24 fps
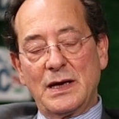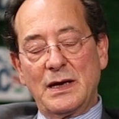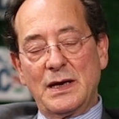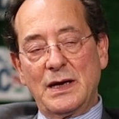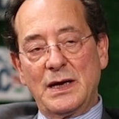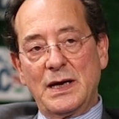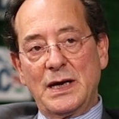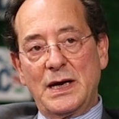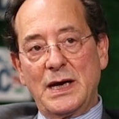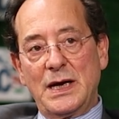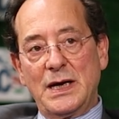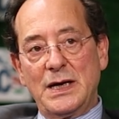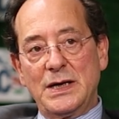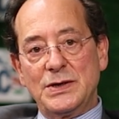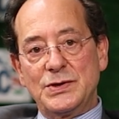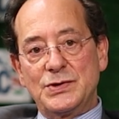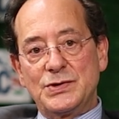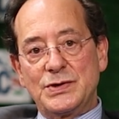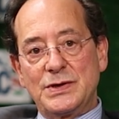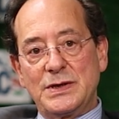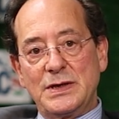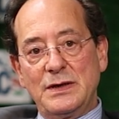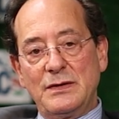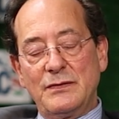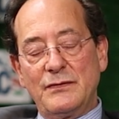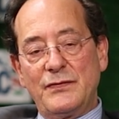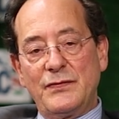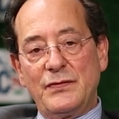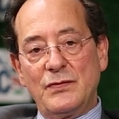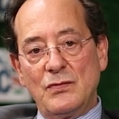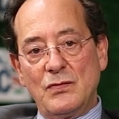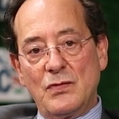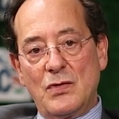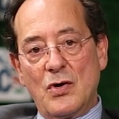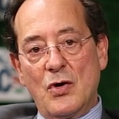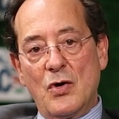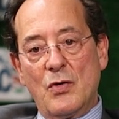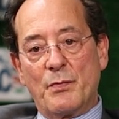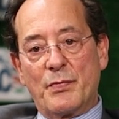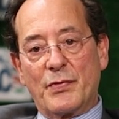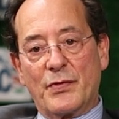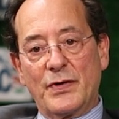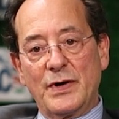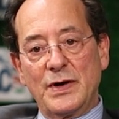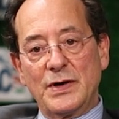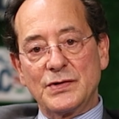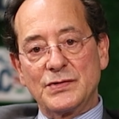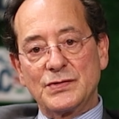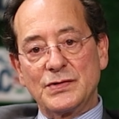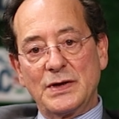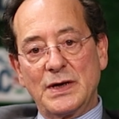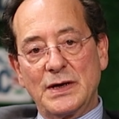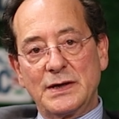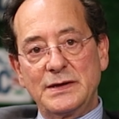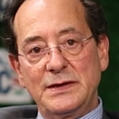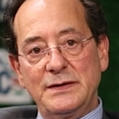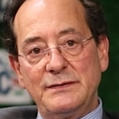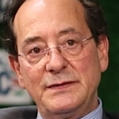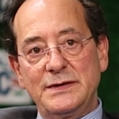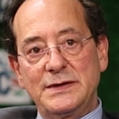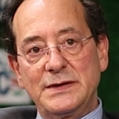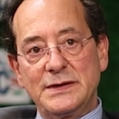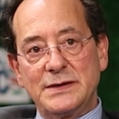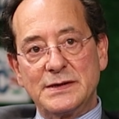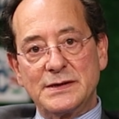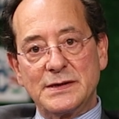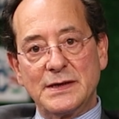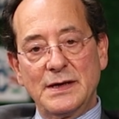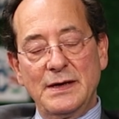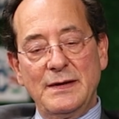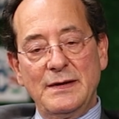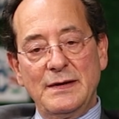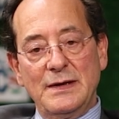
engaged in few cooperation activities,